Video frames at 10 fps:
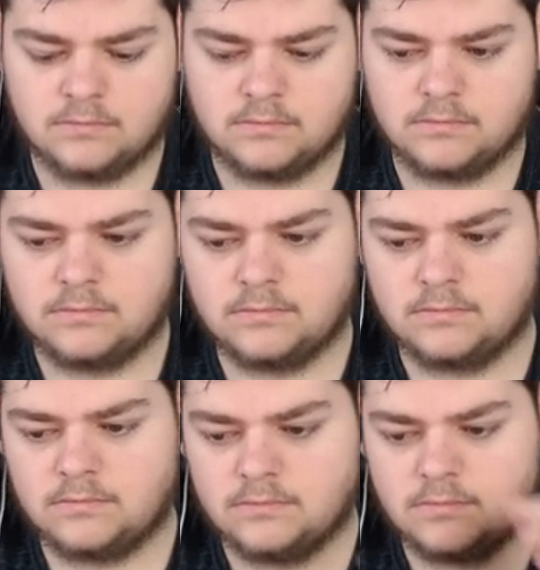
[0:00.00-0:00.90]

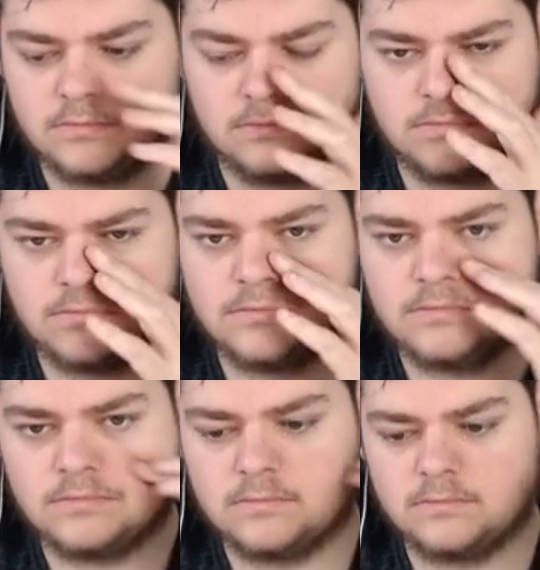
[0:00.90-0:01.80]

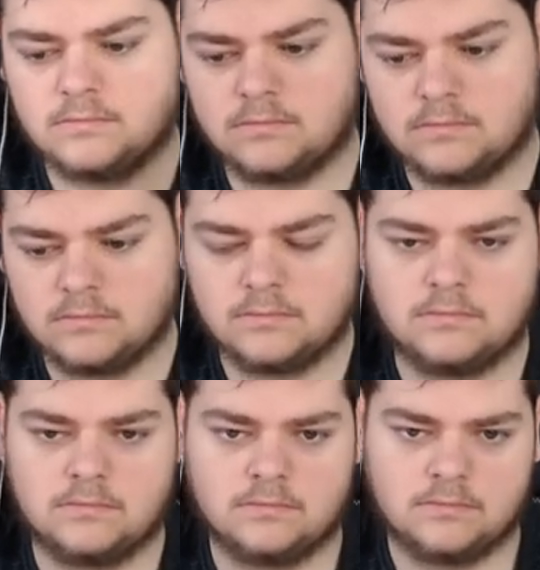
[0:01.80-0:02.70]

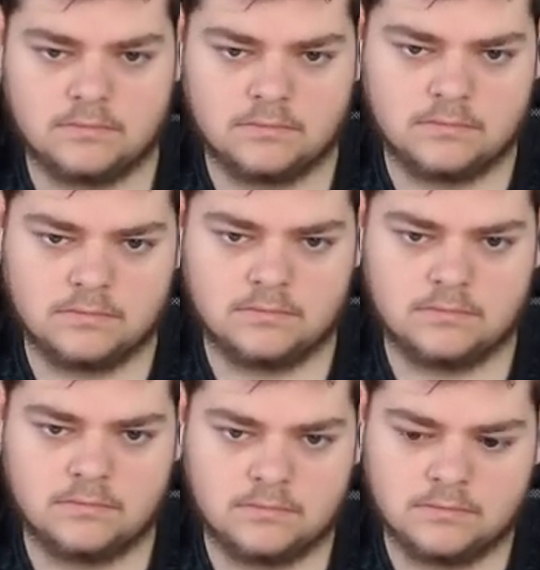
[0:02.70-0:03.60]

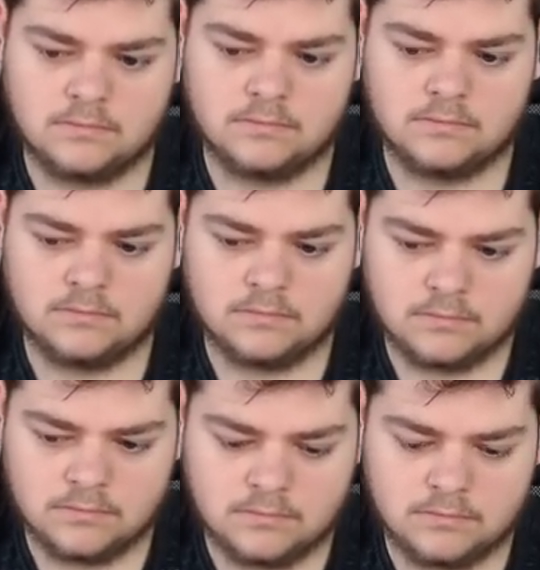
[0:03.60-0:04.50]

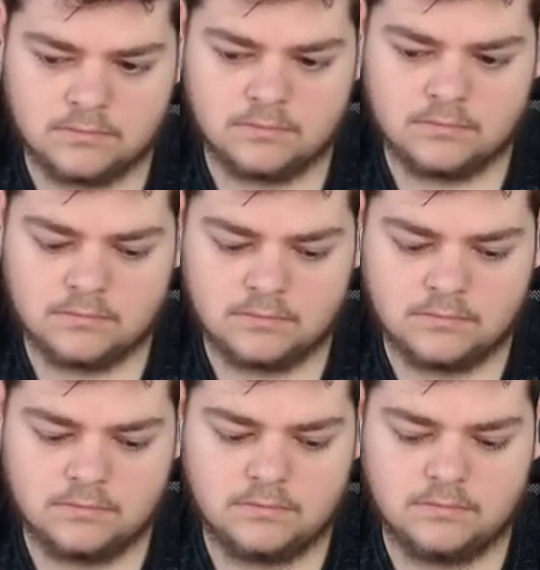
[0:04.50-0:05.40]

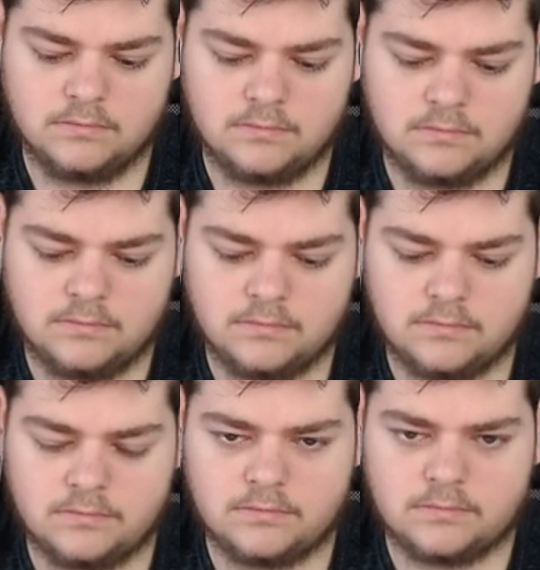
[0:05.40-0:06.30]

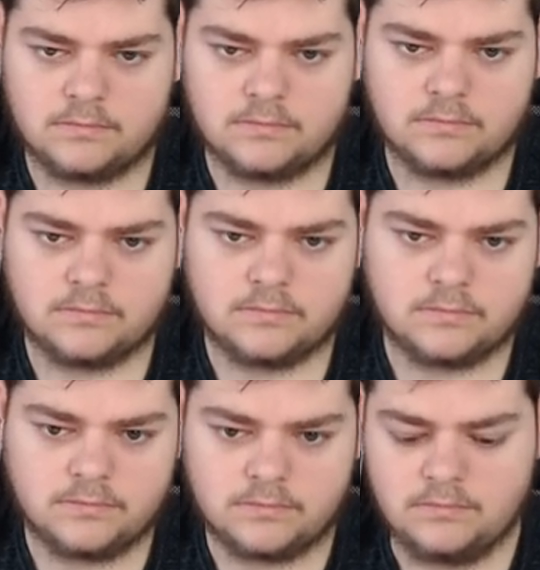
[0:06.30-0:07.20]

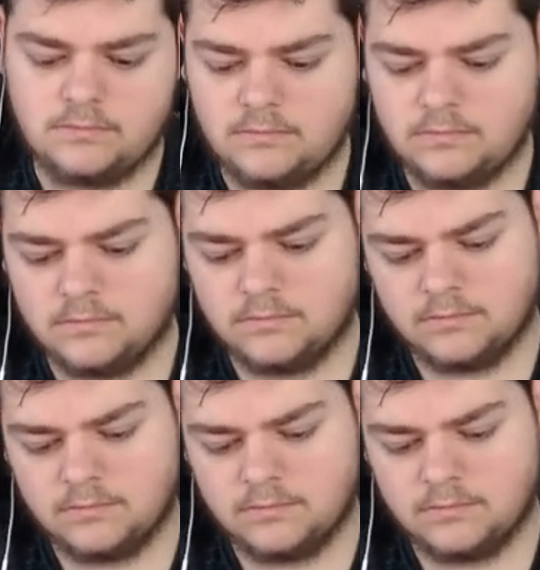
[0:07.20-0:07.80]
(not speaking)